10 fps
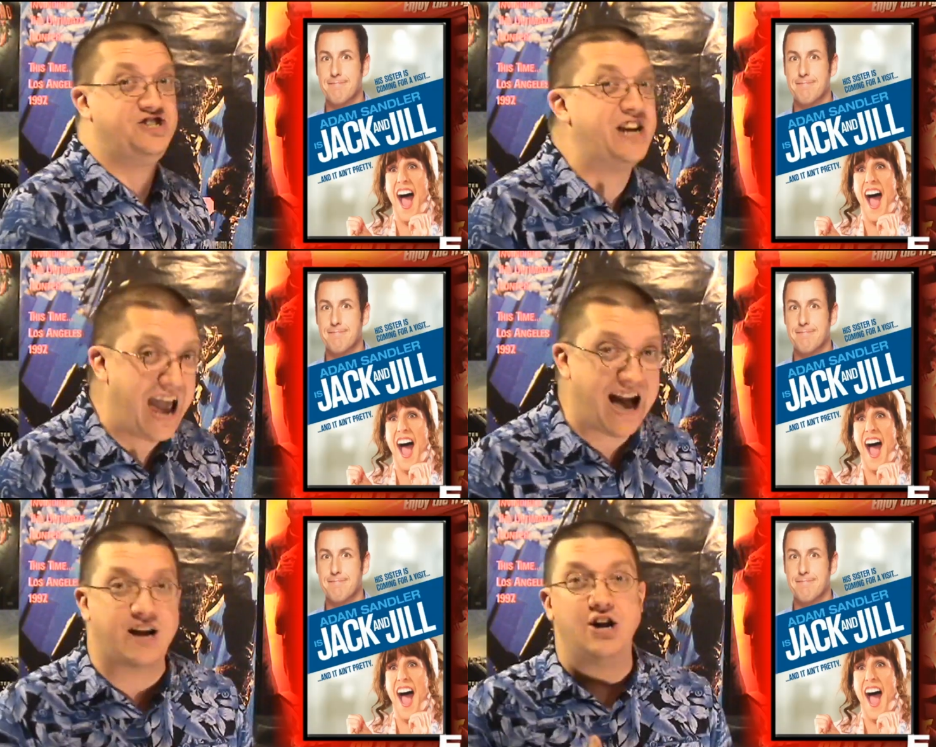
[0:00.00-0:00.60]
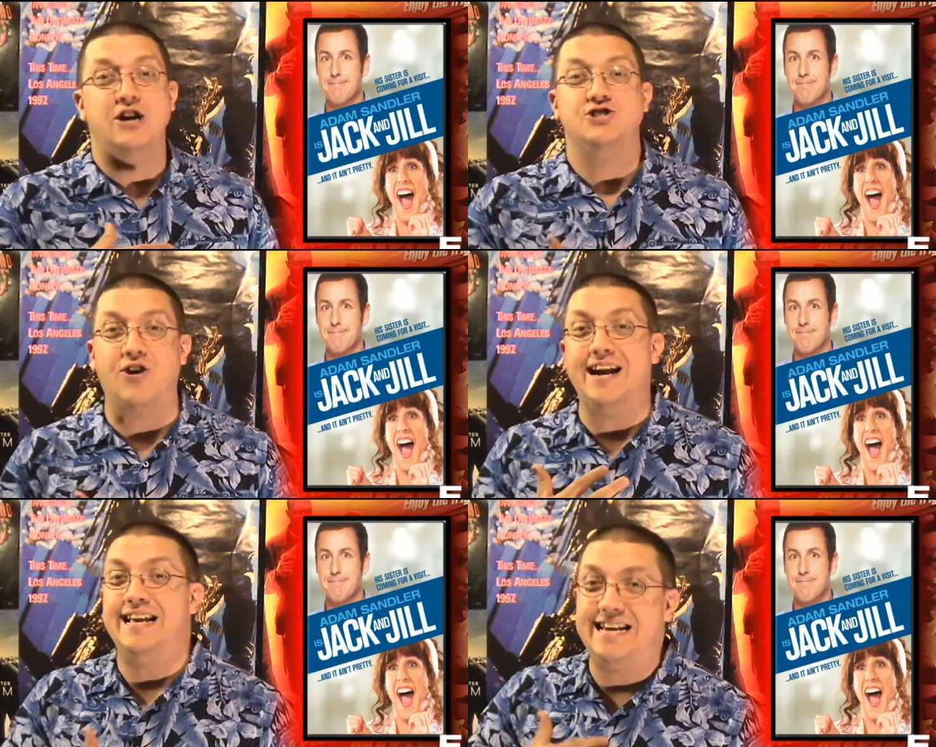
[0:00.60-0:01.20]
Speaker 1: Jack
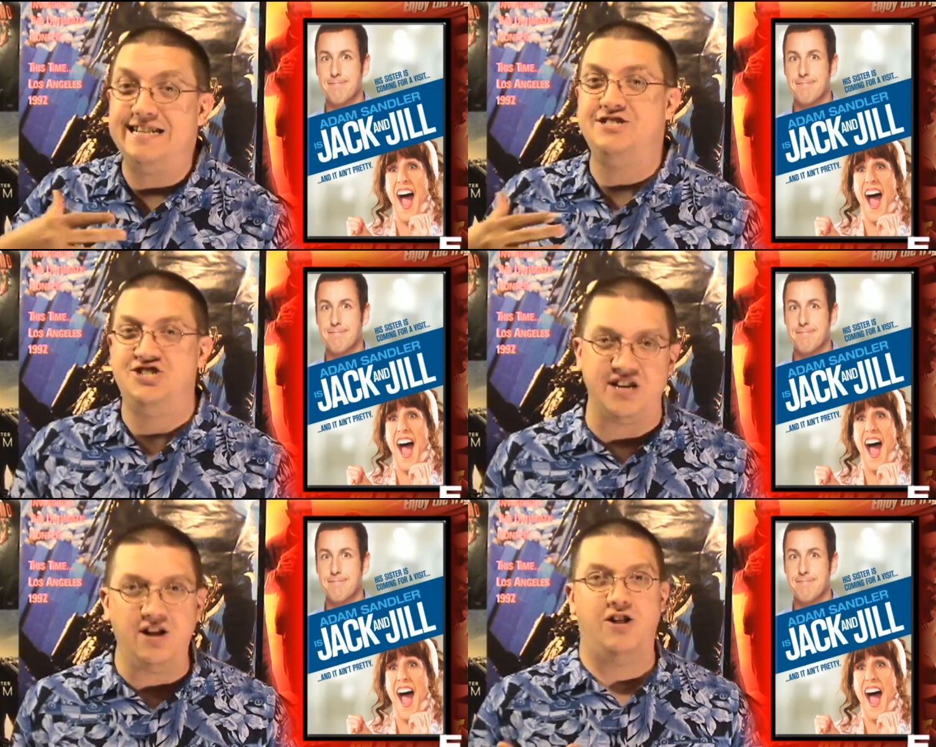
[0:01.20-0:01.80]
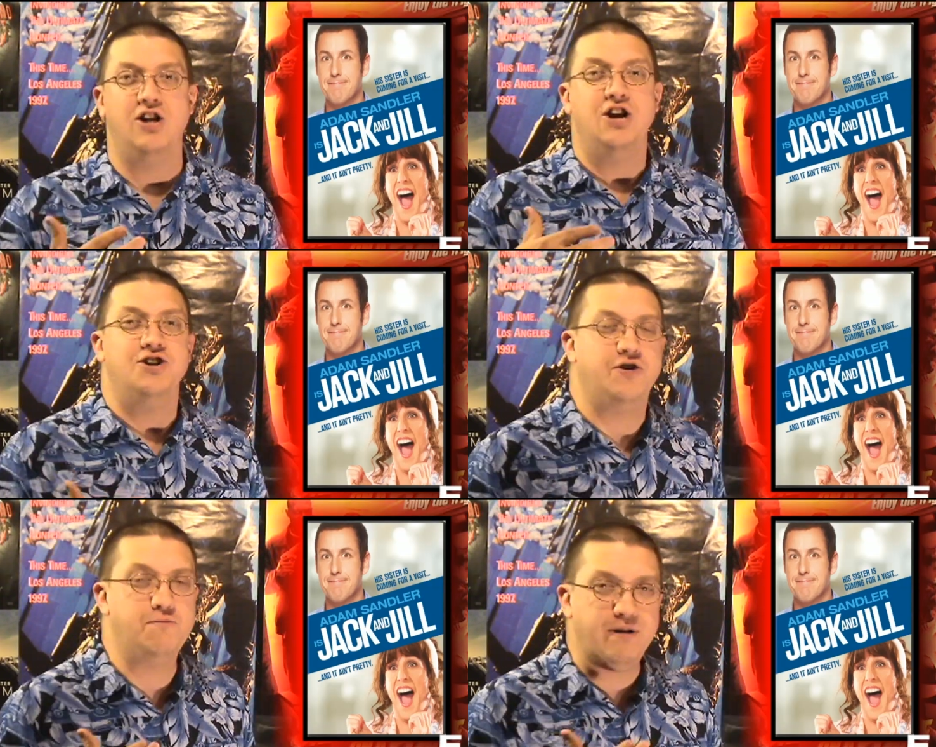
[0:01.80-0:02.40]
trying to get Jill
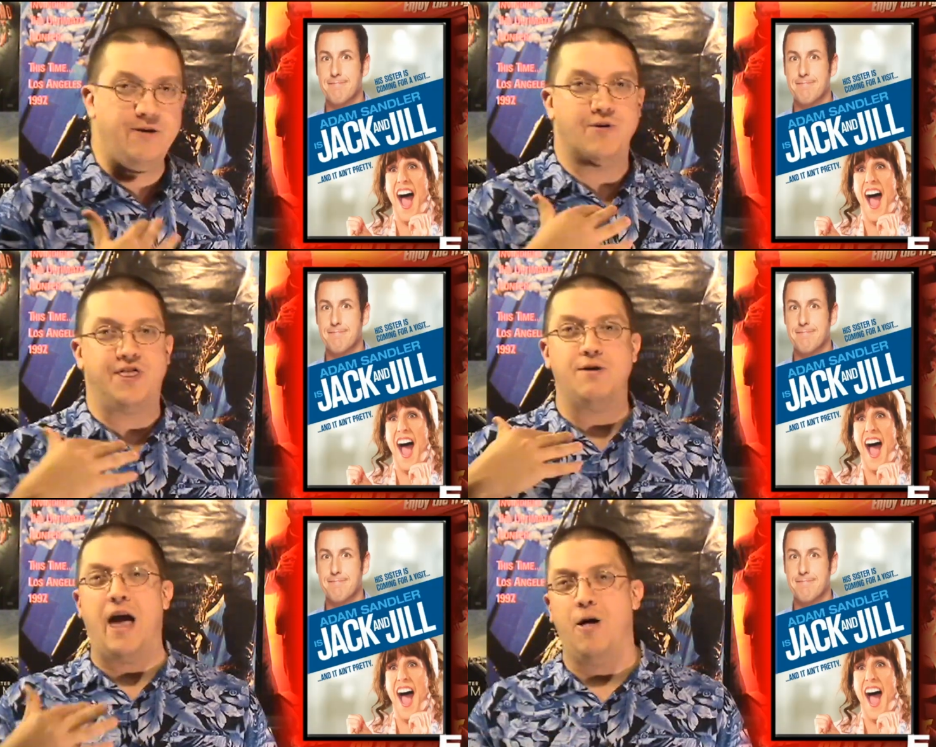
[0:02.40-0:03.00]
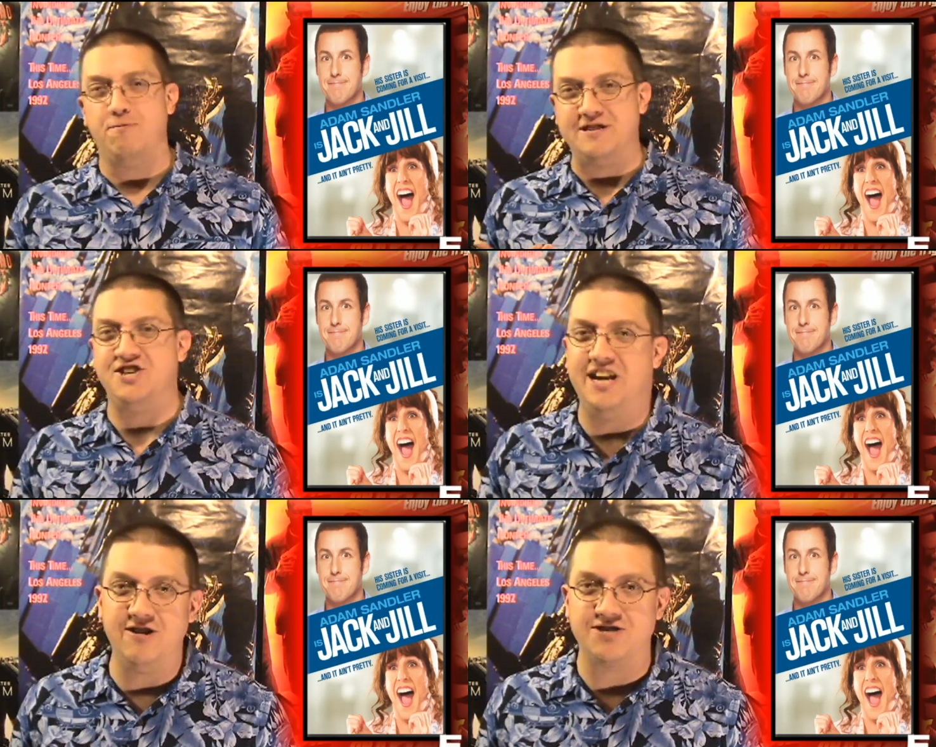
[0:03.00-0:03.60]
to be with Al
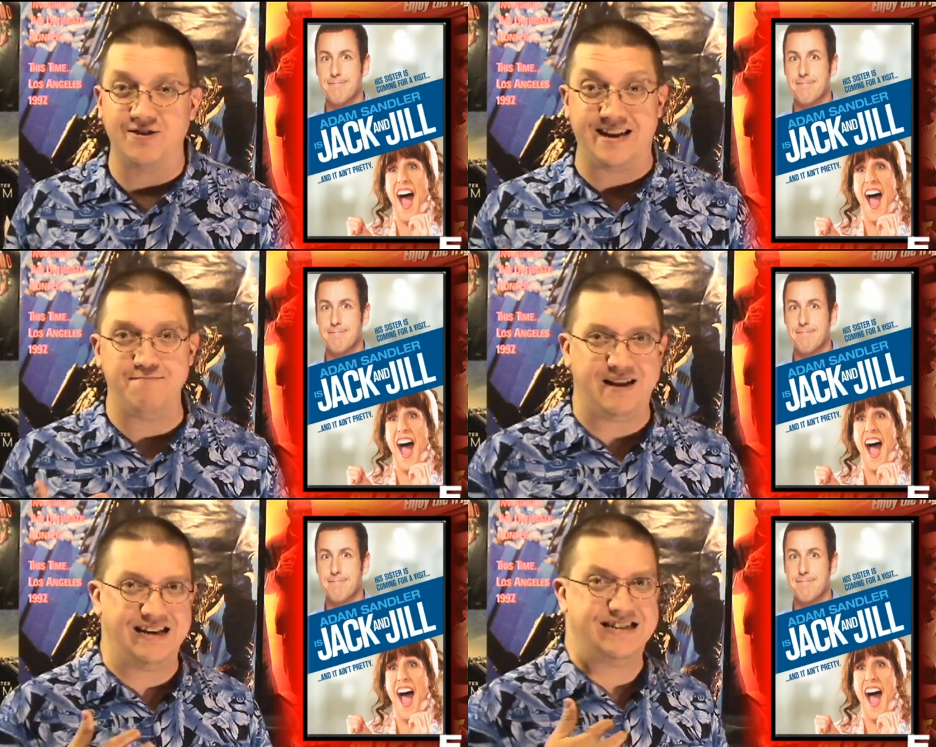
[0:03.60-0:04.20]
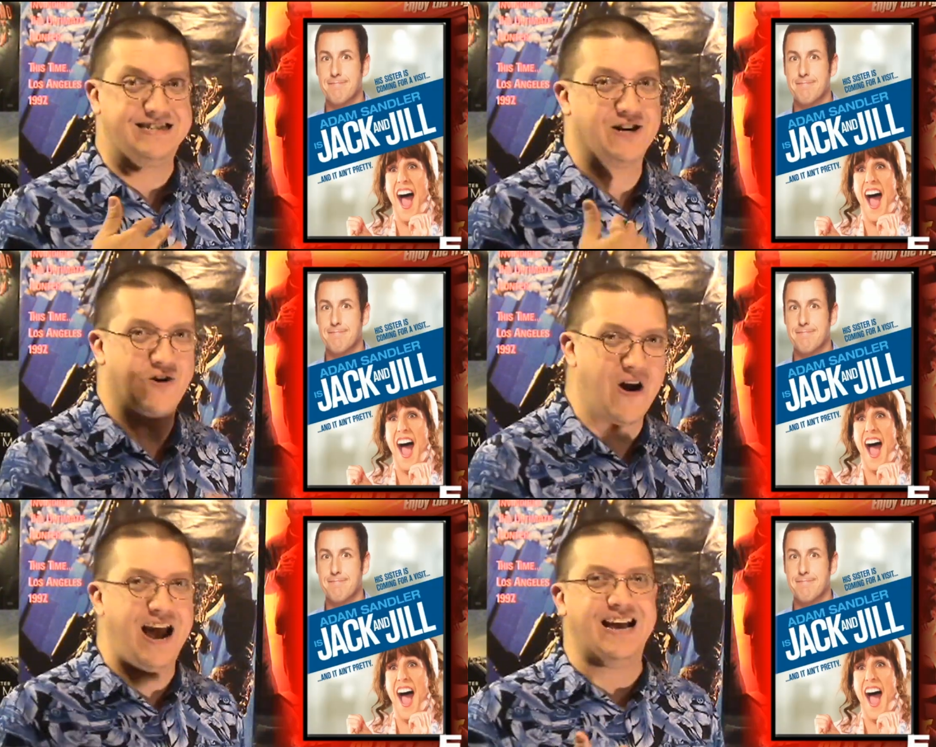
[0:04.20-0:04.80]
Pacino so he can be in this
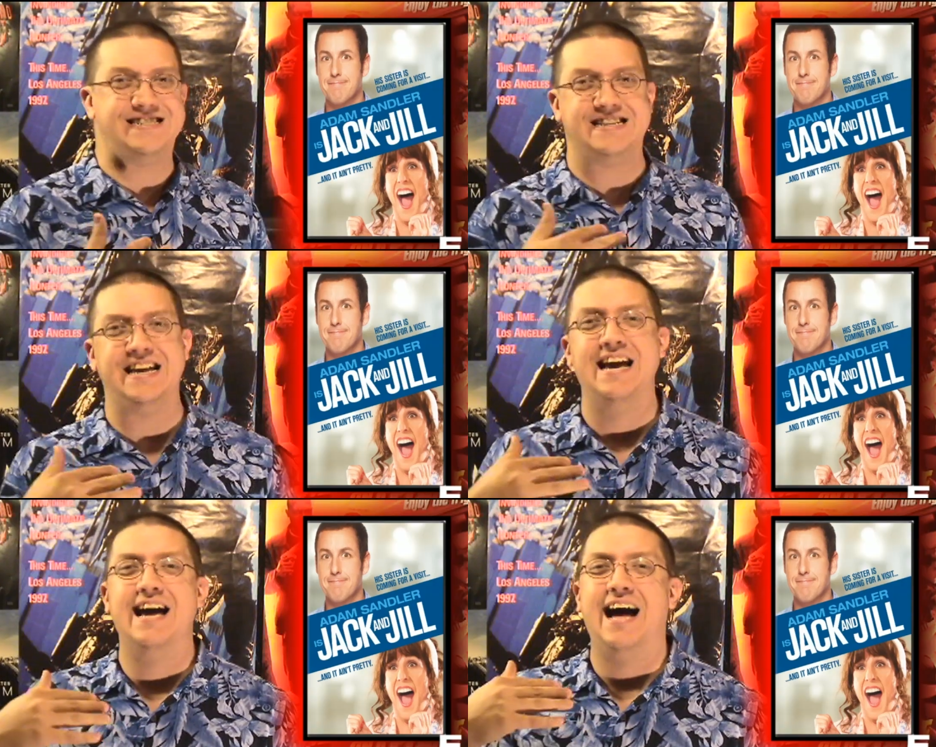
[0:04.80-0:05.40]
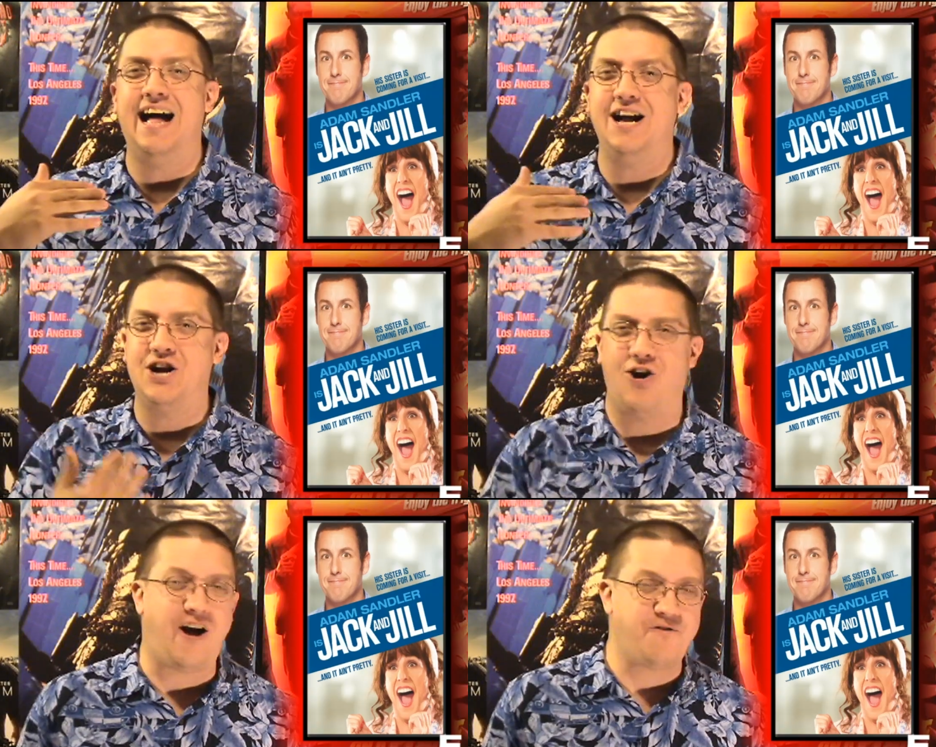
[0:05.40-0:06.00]
crazy uh,
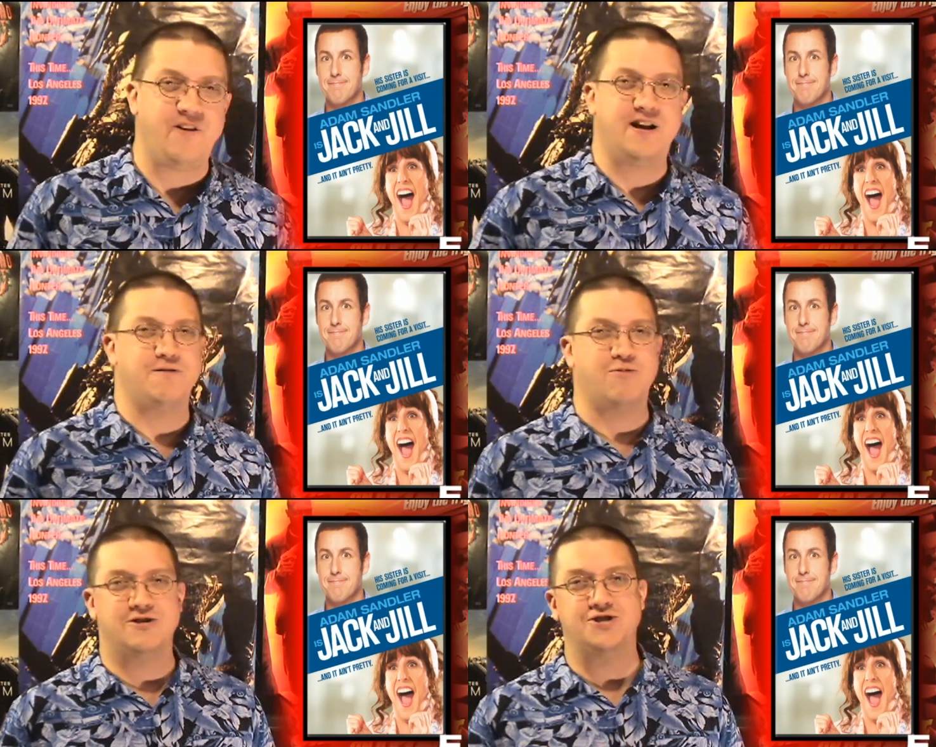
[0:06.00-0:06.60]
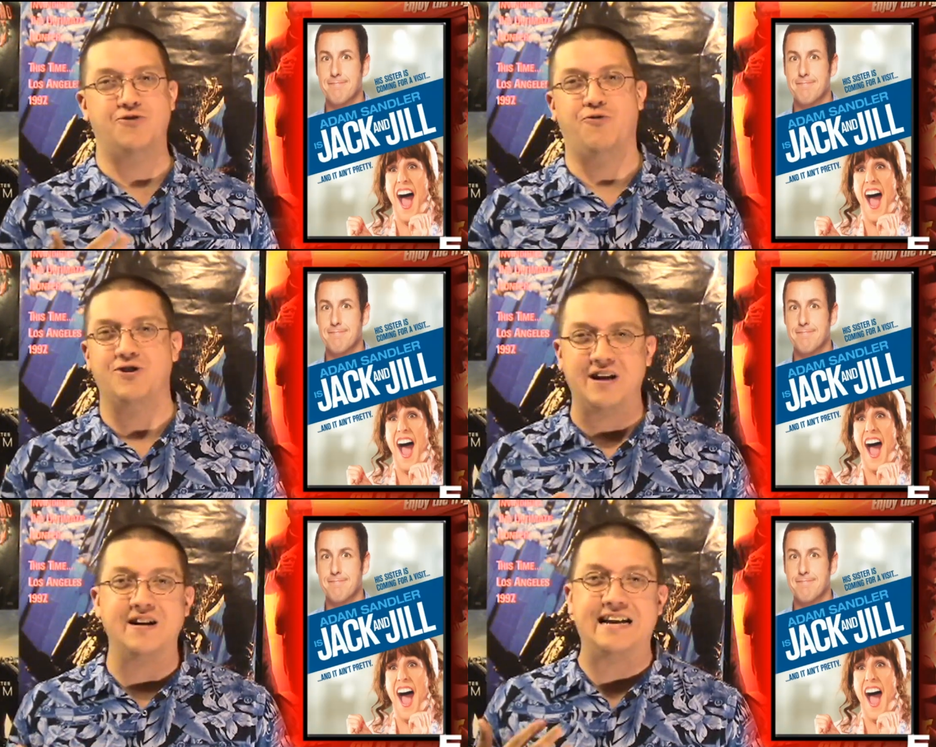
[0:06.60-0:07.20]
coffee commercial for
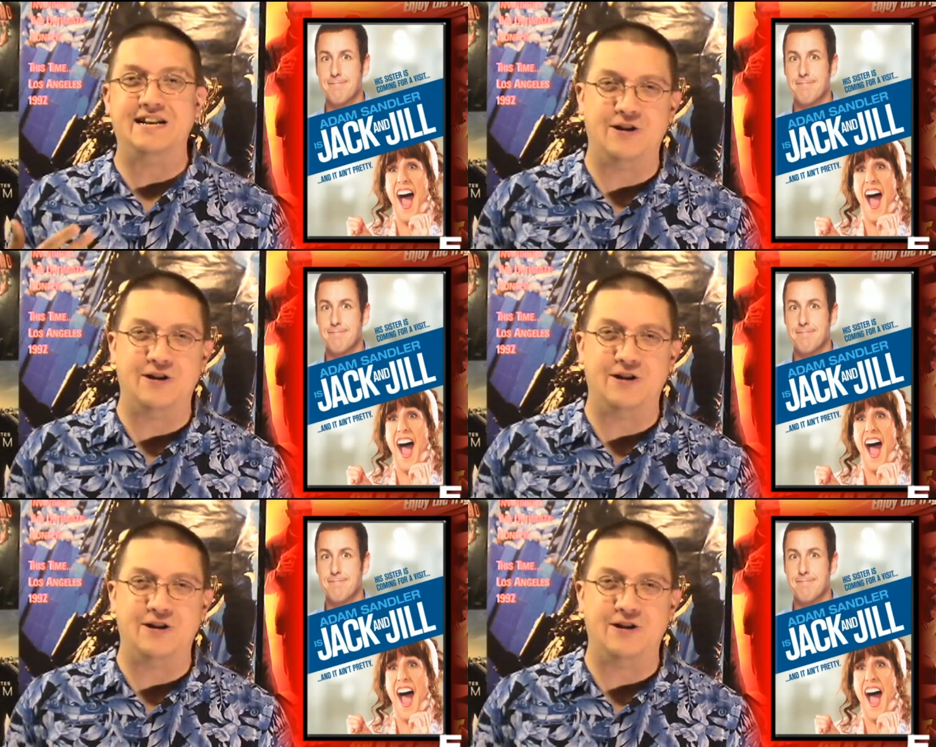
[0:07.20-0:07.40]
Dunkin'